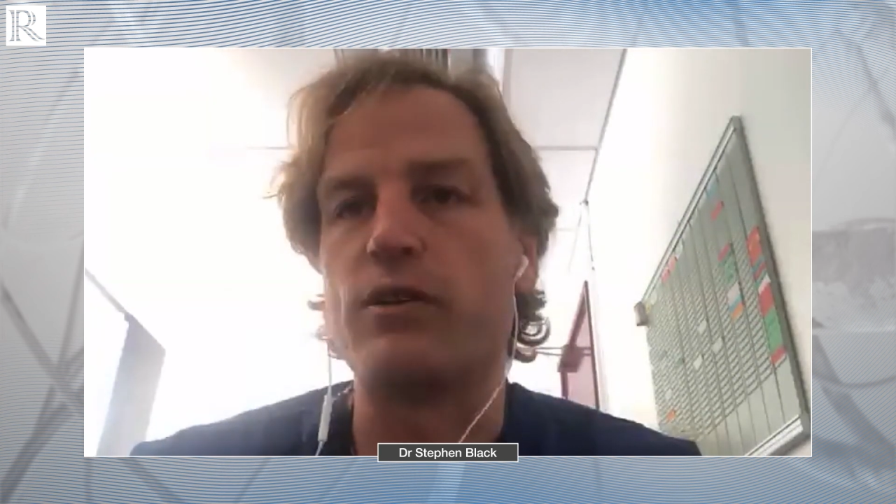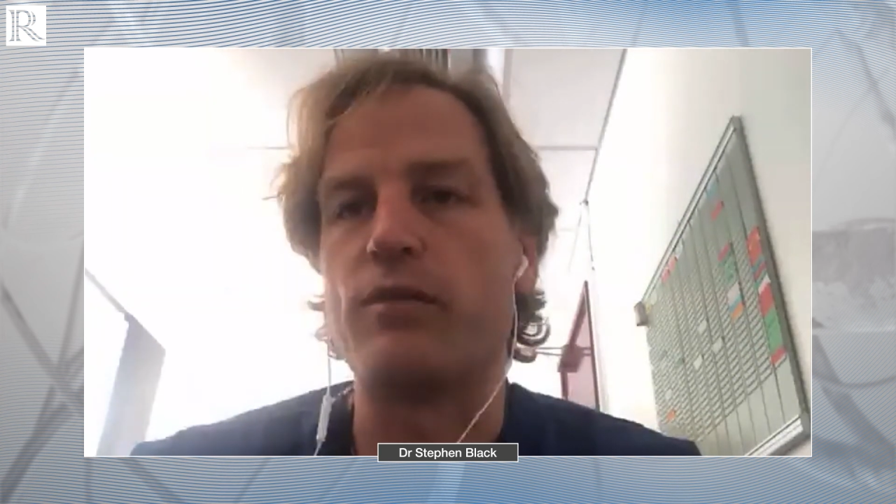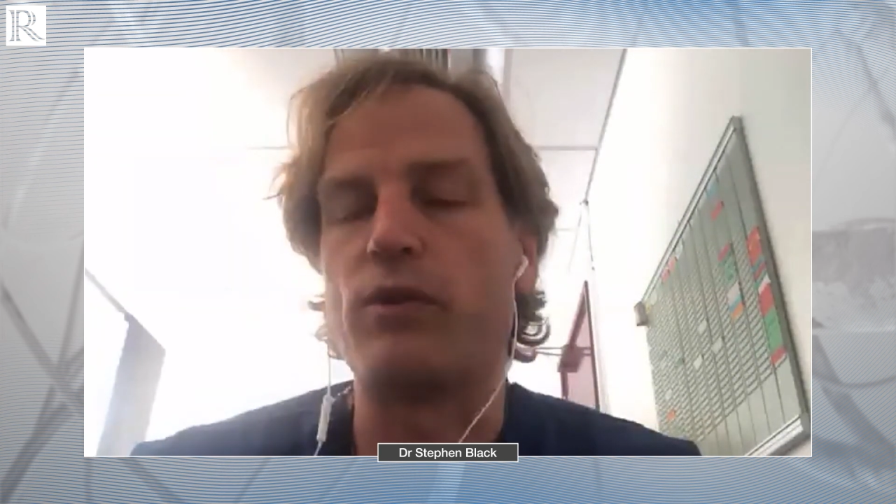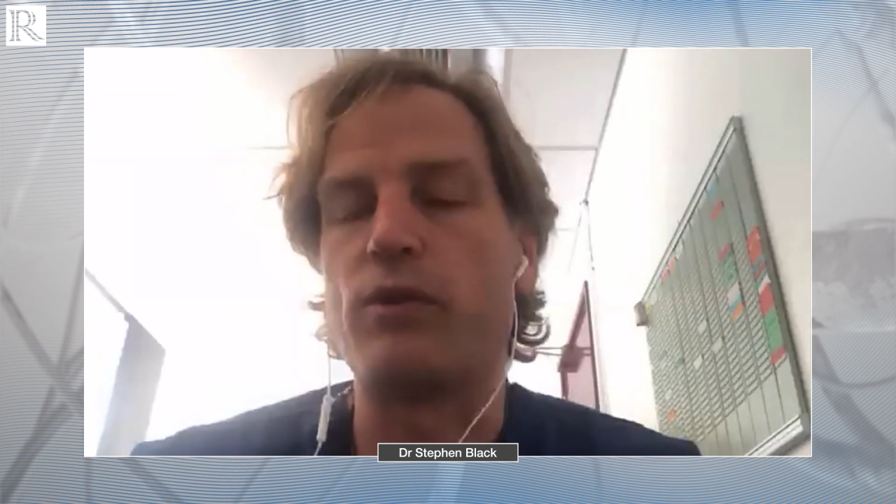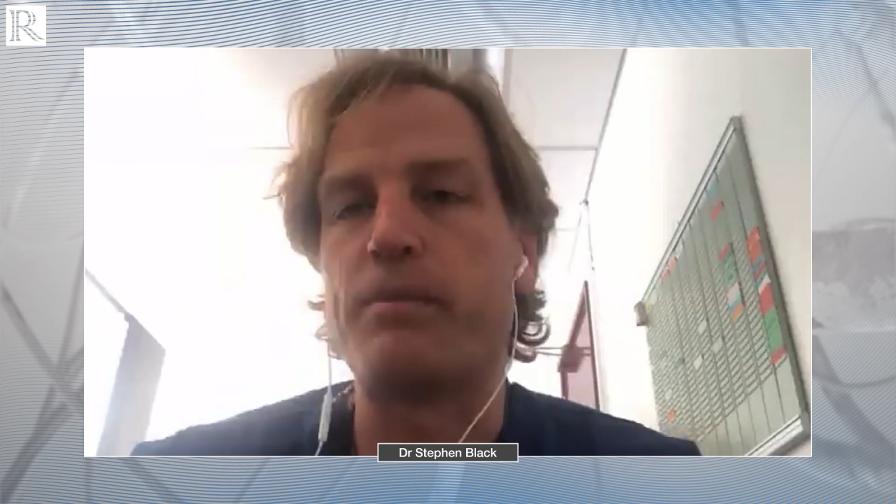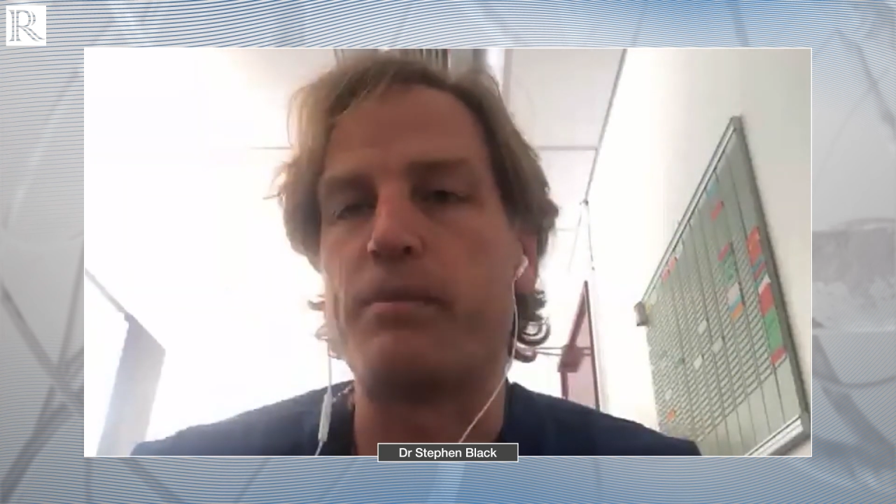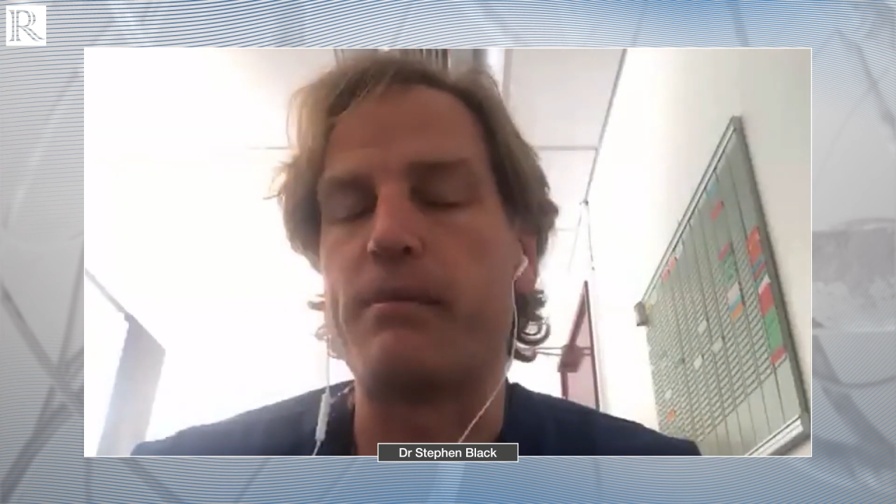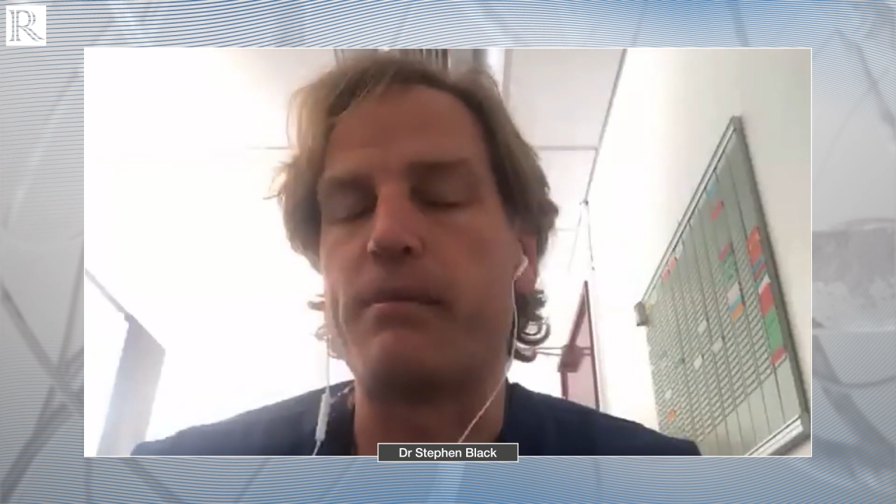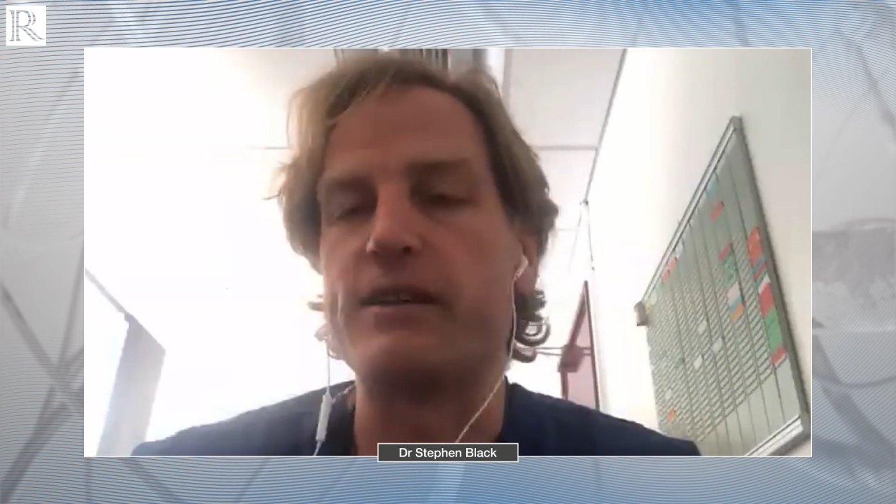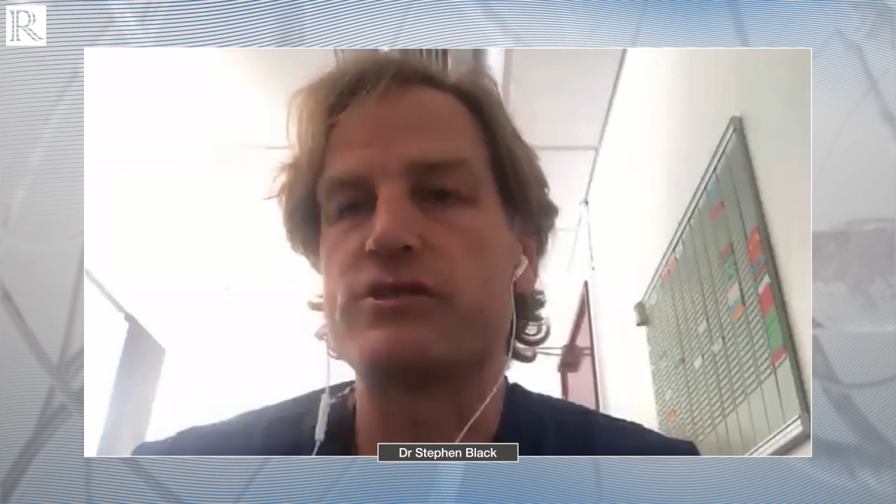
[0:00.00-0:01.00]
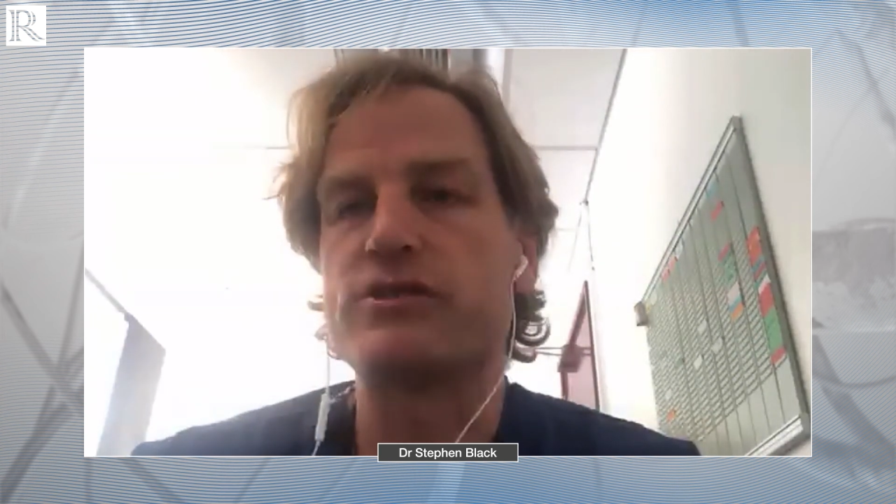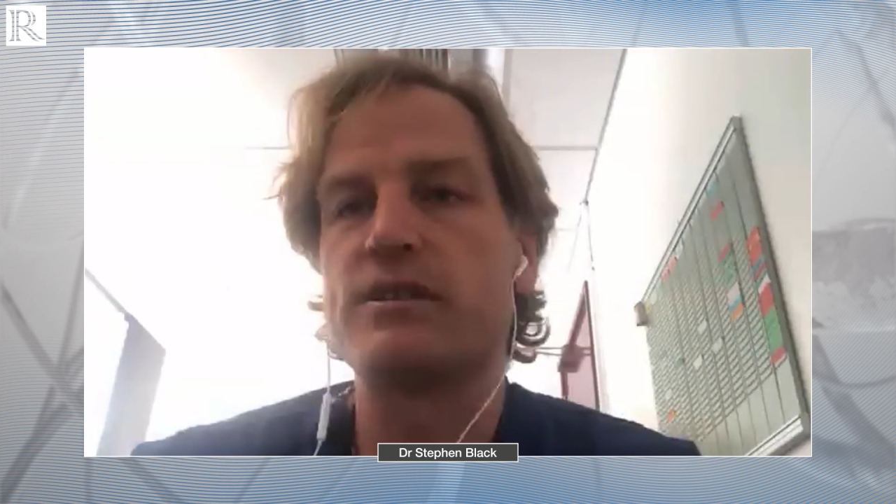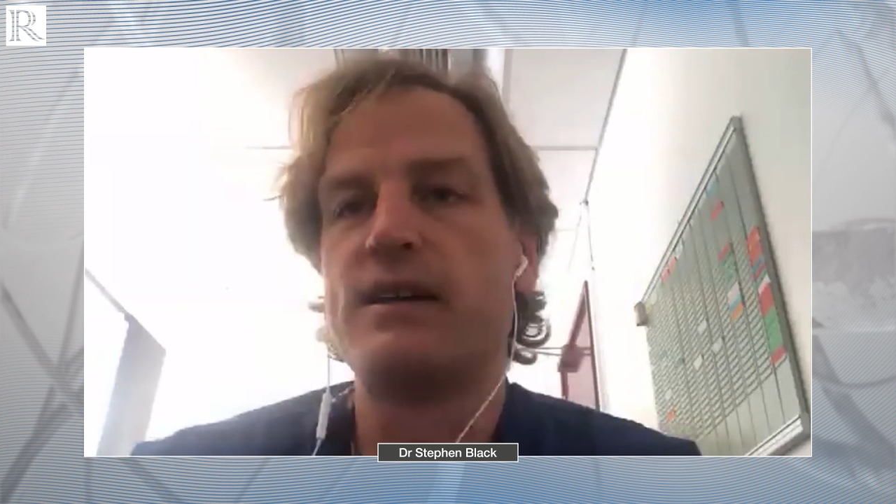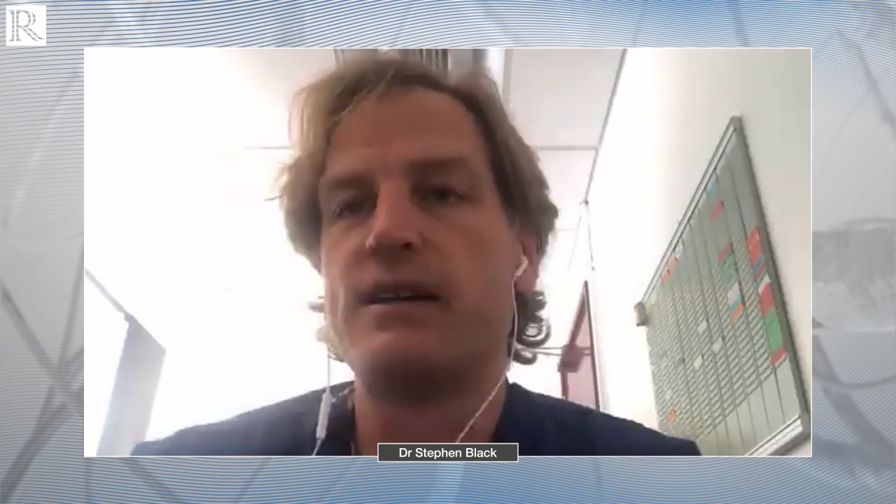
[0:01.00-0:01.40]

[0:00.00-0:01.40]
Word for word: were, were published.